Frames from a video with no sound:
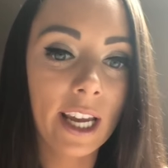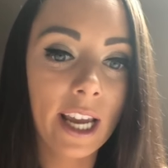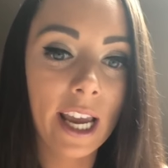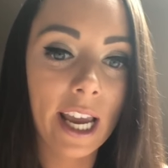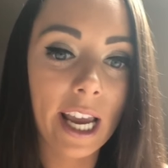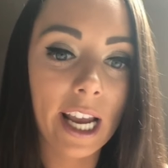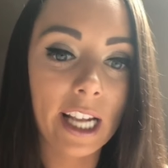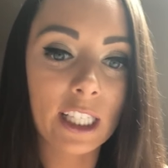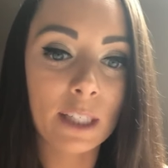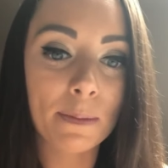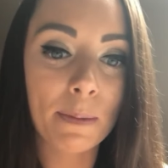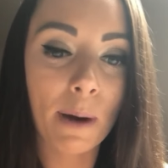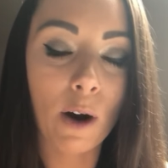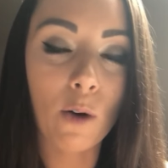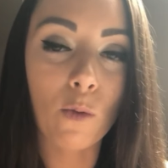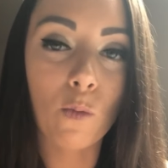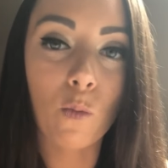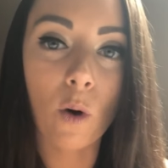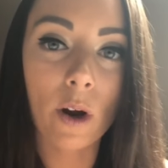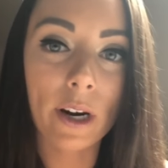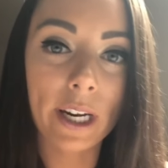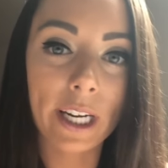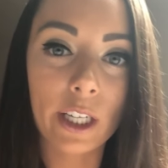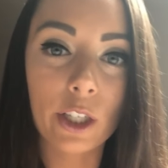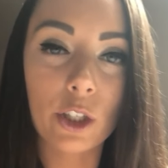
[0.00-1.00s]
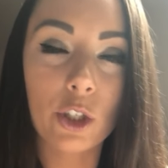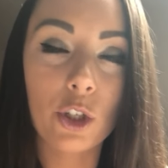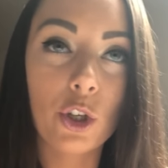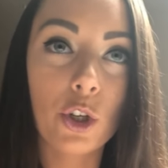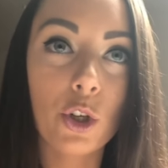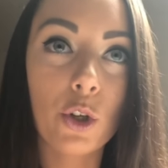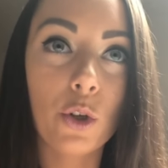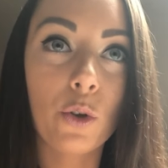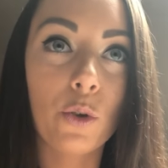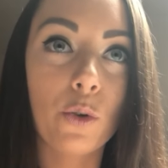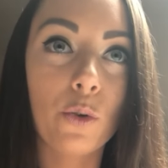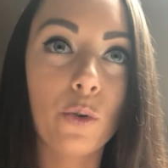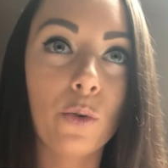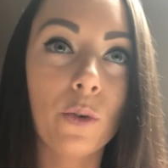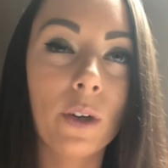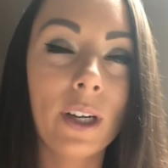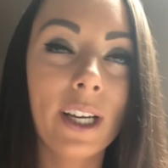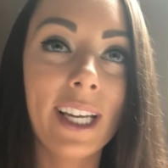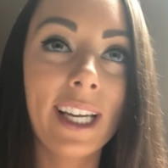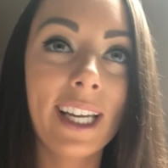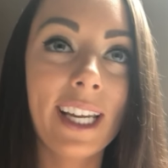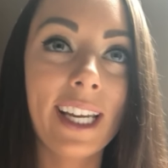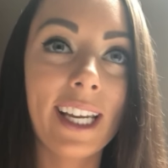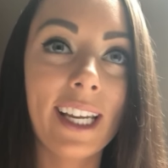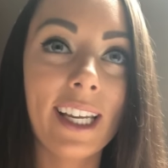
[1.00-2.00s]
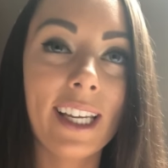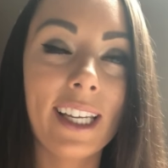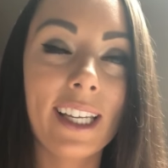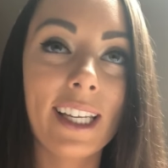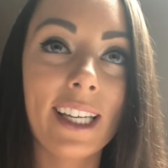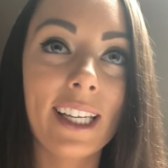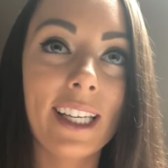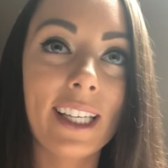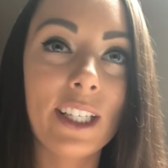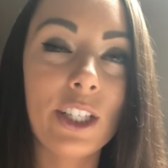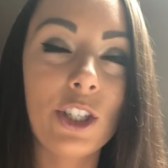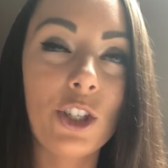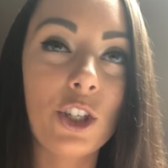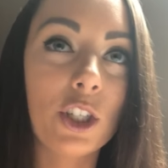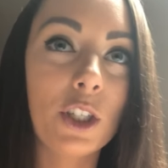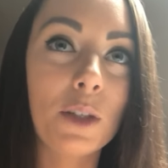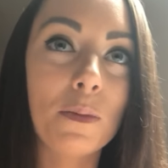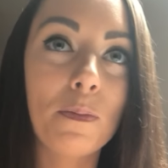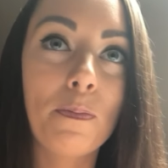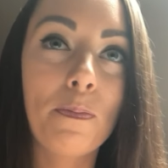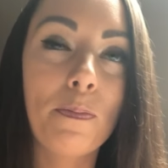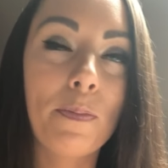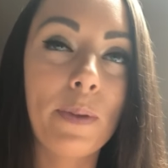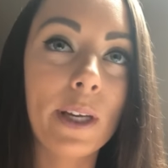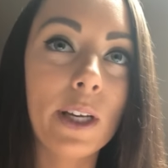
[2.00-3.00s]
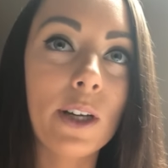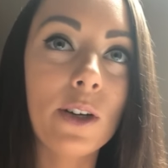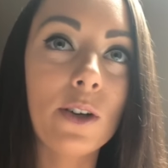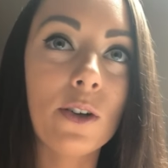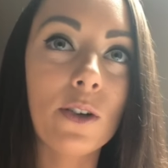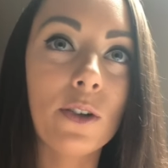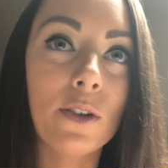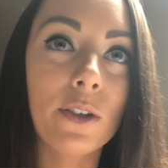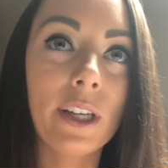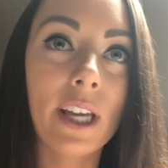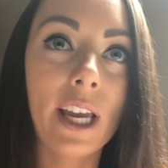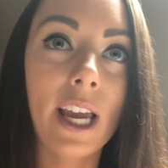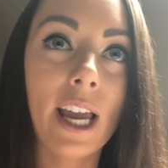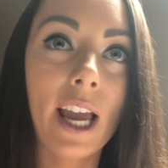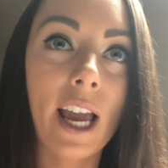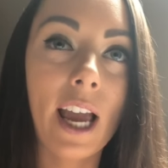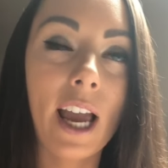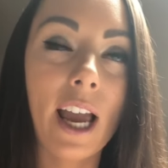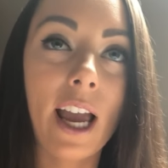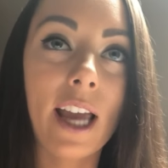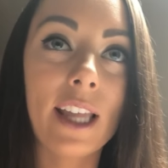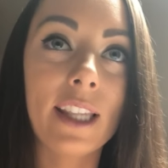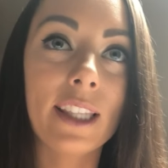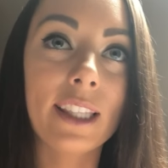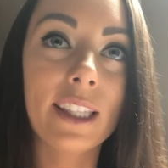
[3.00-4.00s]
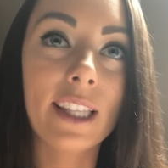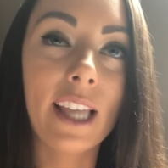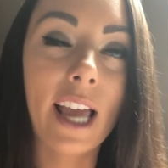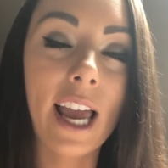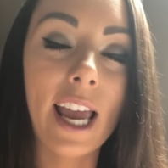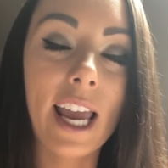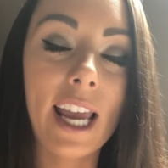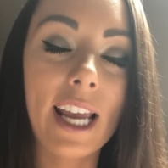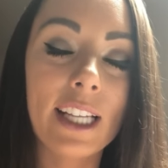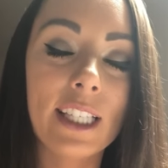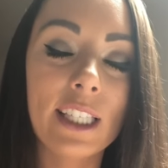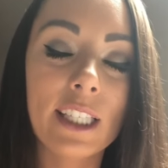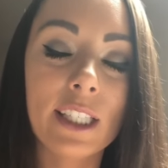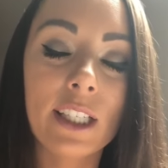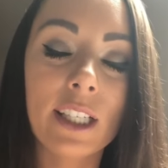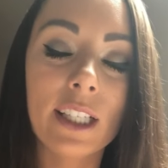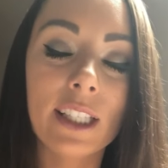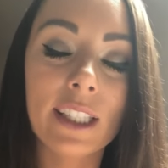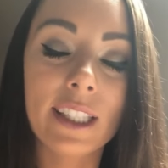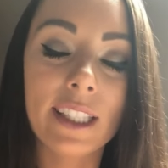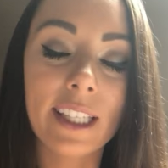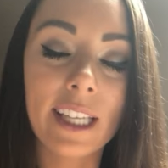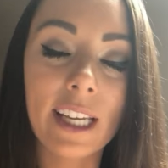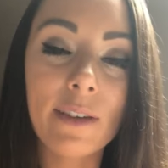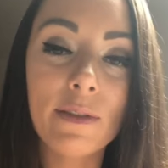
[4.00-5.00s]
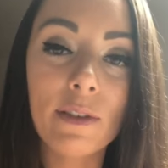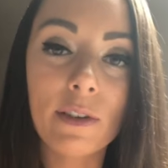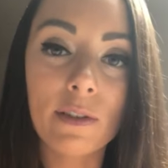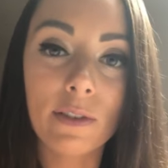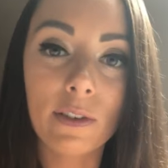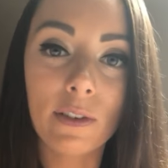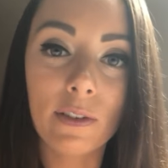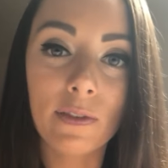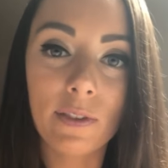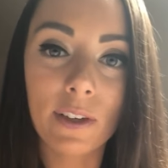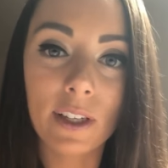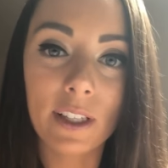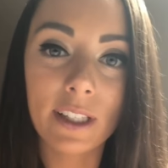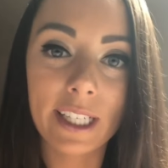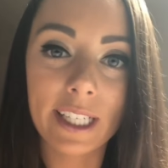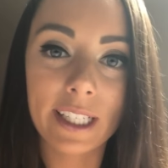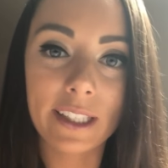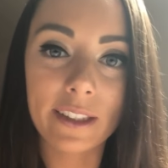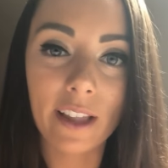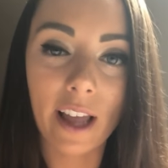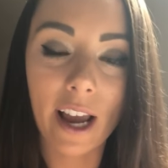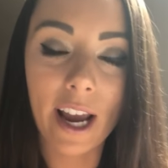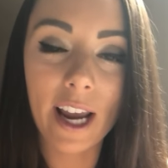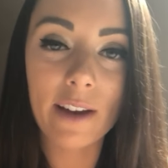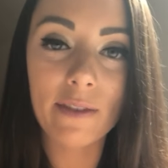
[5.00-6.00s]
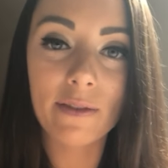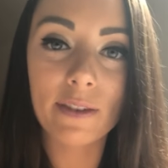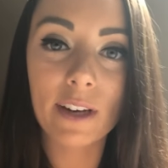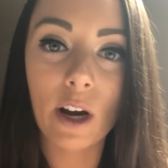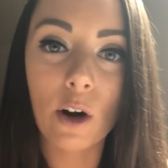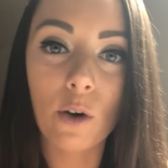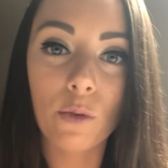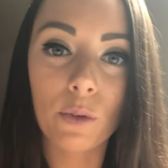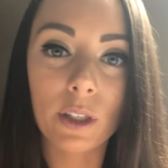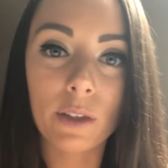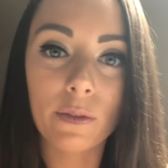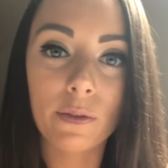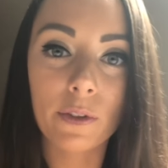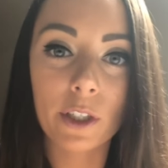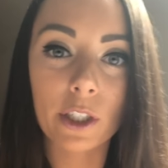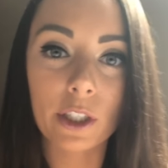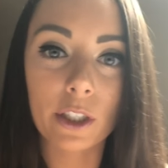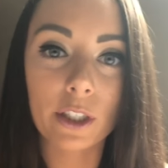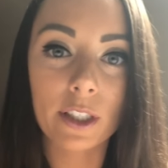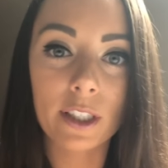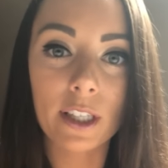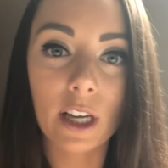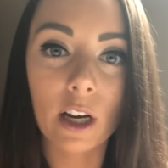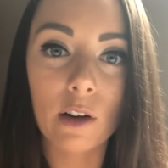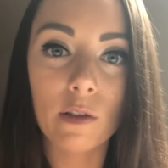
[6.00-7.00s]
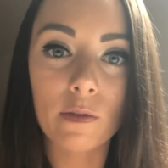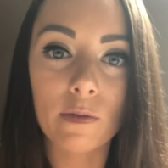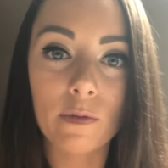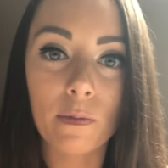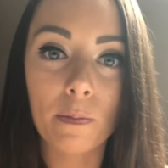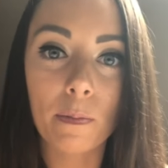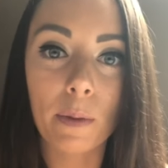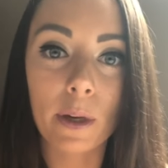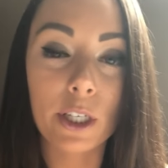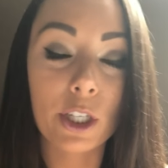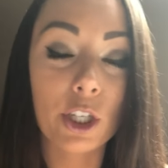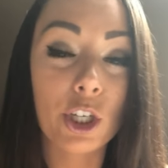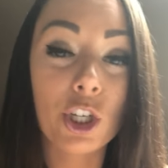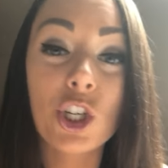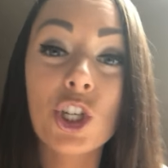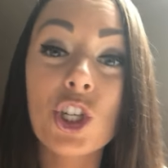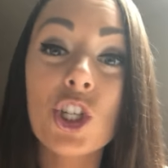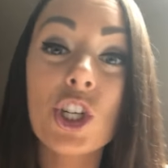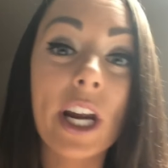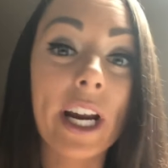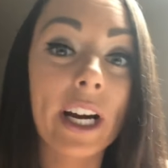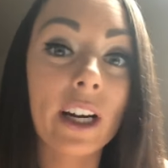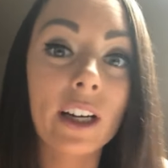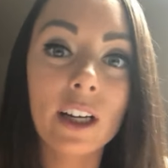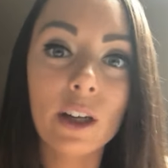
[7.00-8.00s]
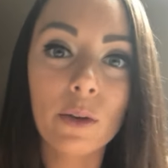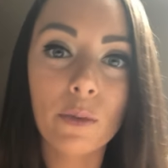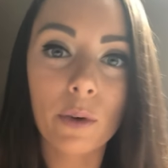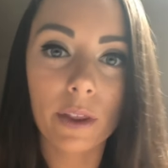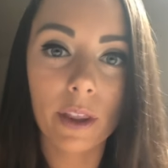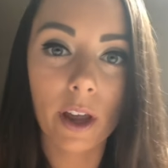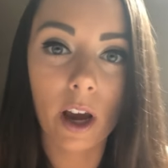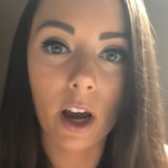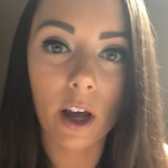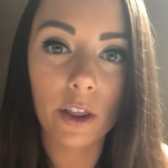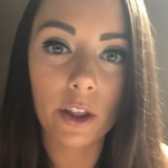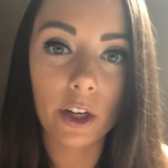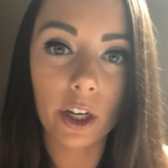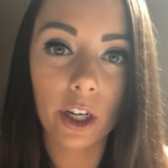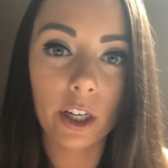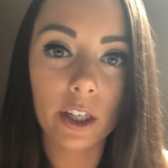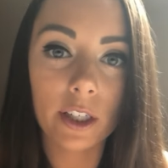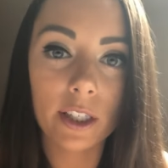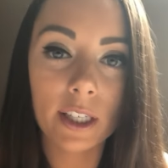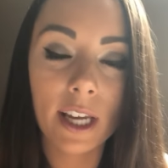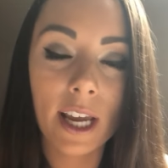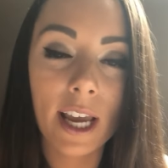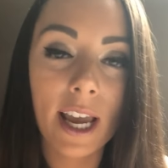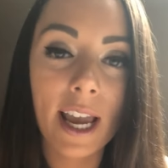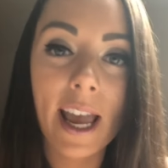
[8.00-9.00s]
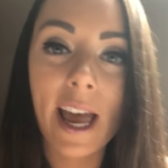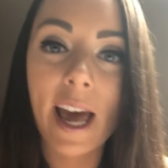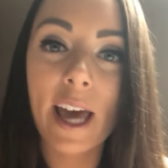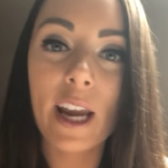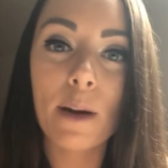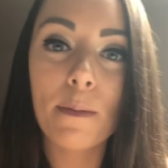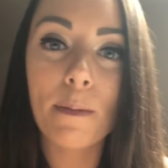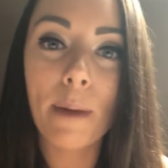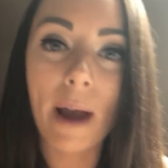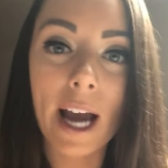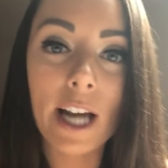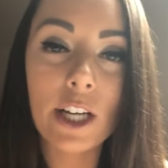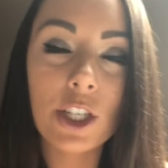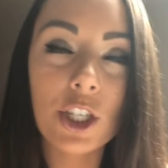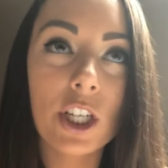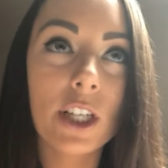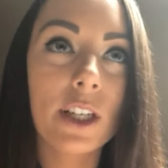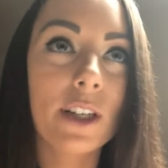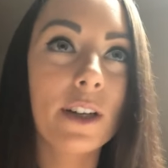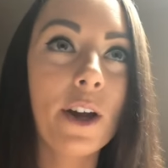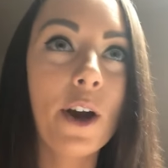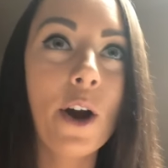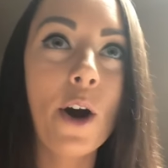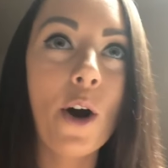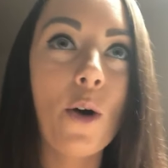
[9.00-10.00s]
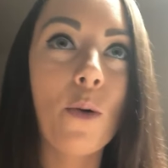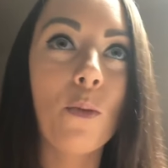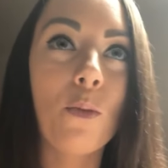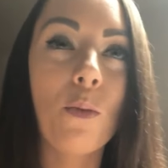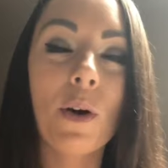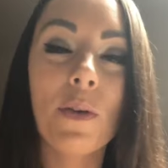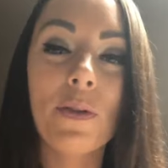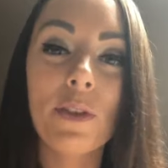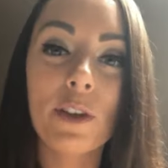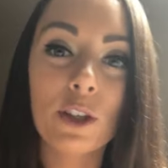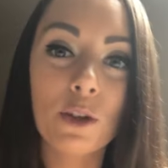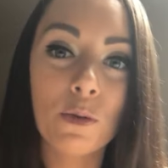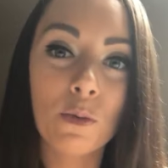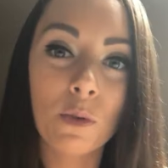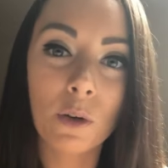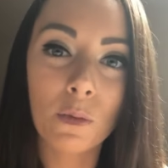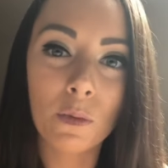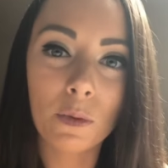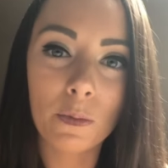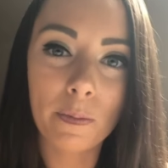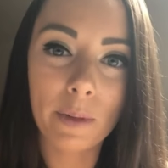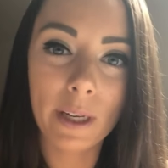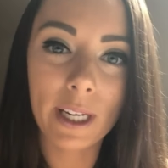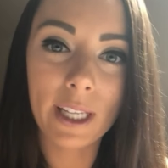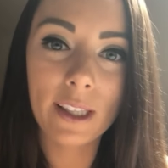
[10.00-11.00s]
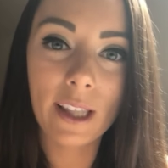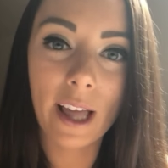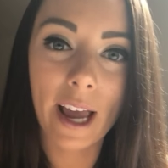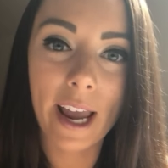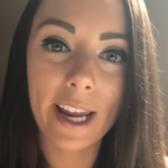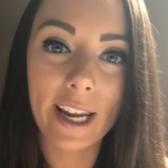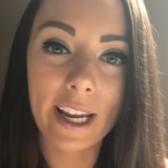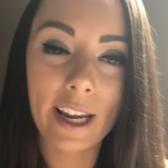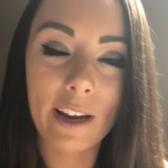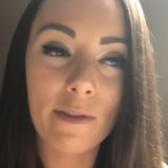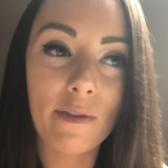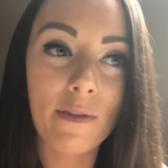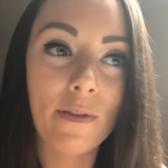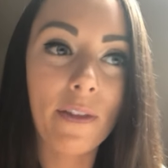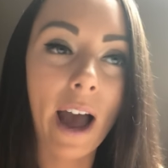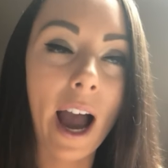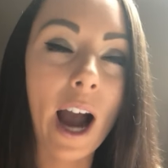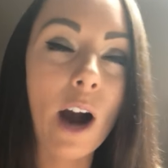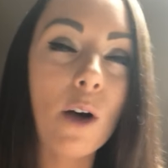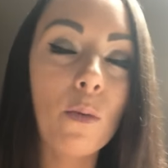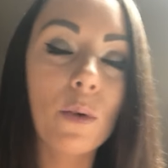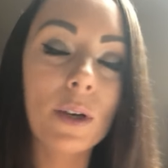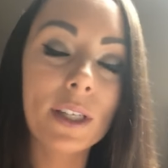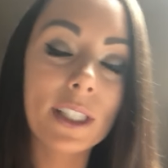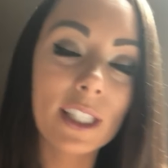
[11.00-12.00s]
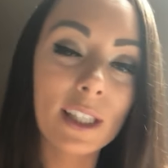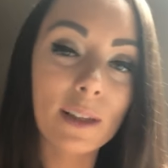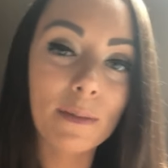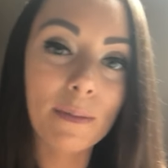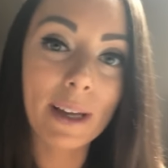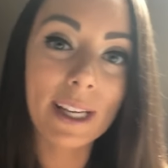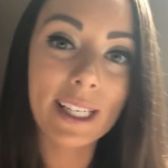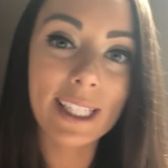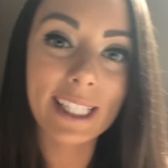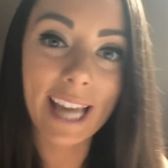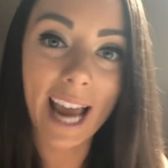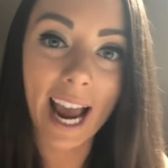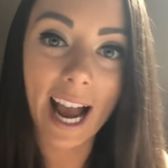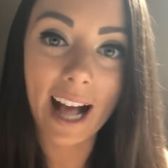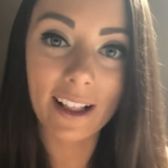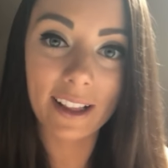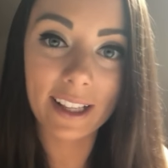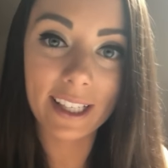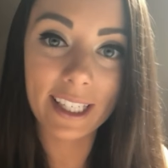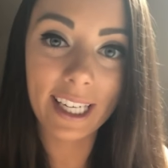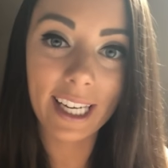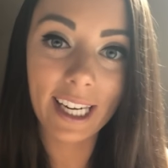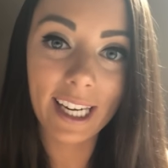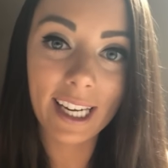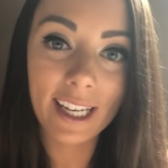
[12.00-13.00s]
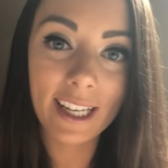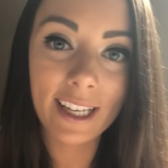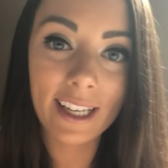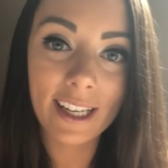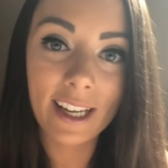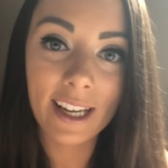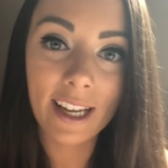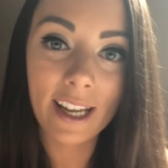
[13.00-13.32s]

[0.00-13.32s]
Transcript: It's about wanting to just build, and it's to live a fulfilling life, not only for yourself, but to share it with others. And imagine what this world would be like if that was the mentality